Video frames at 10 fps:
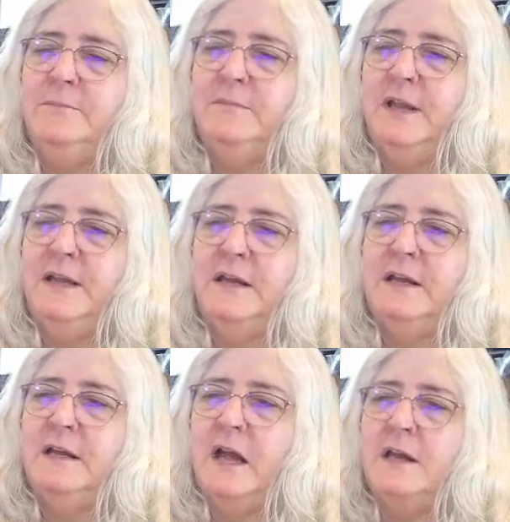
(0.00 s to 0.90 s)
like
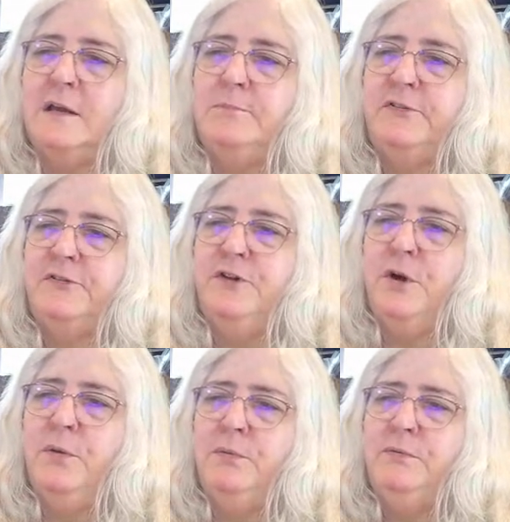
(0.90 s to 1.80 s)
cut up
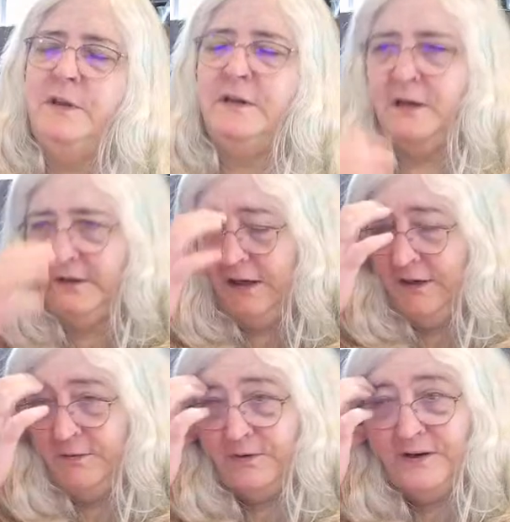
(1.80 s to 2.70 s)
snow that
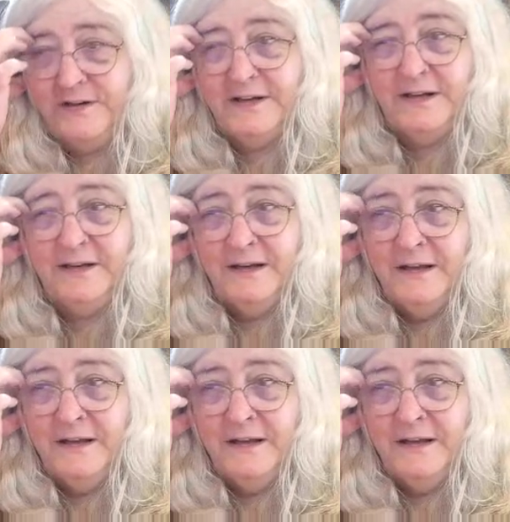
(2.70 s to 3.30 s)
Hunkydory did,